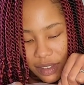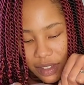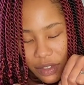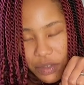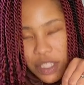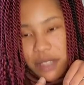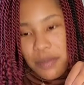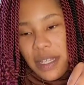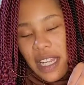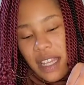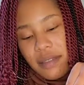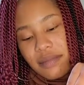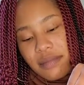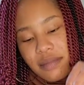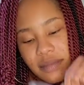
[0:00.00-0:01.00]
oh, it smells like,
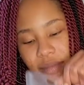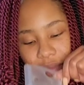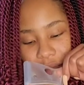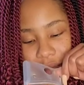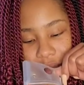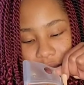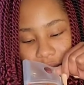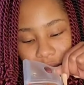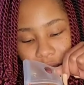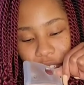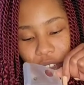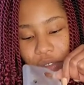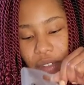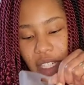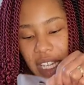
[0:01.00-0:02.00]

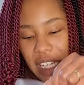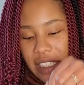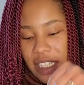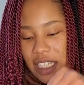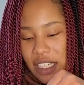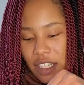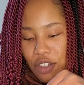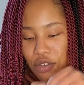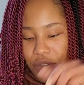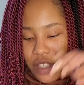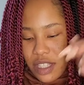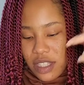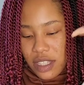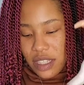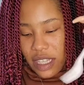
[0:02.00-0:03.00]
oh, it got that
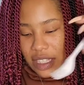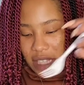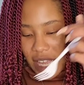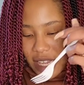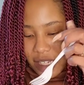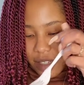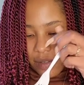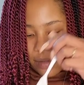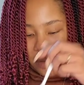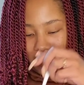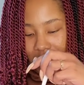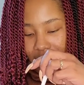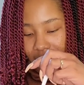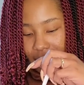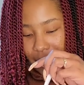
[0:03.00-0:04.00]
Lucas. Is that Lucas?
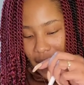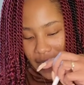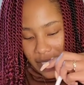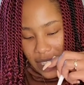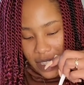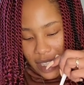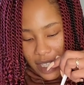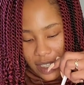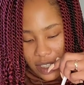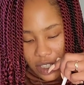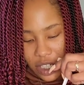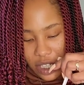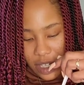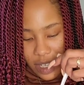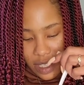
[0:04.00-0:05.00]
Yep. I think that
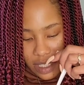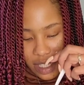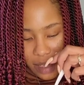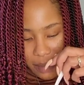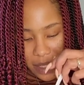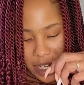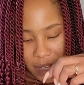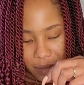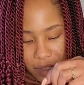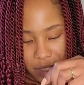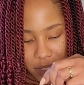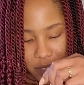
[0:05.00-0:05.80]
she did tell me that was